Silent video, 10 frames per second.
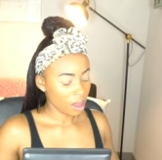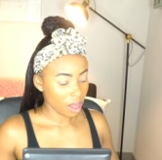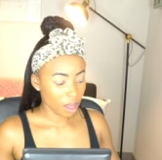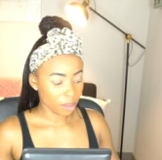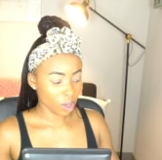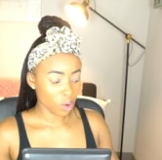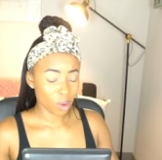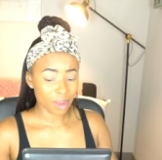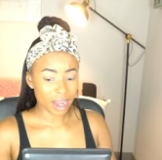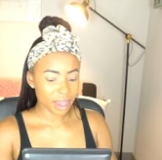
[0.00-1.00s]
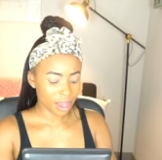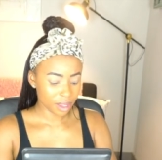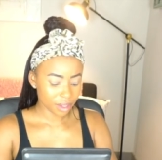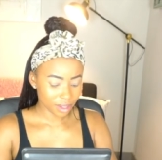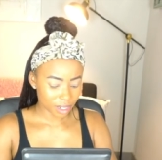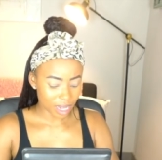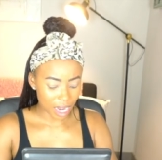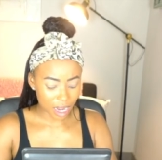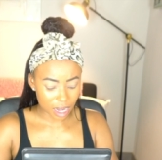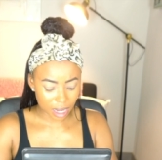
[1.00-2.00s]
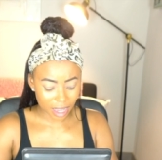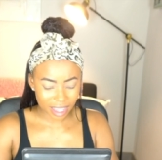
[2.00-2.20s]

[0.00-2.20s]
Um, but on my end, uh,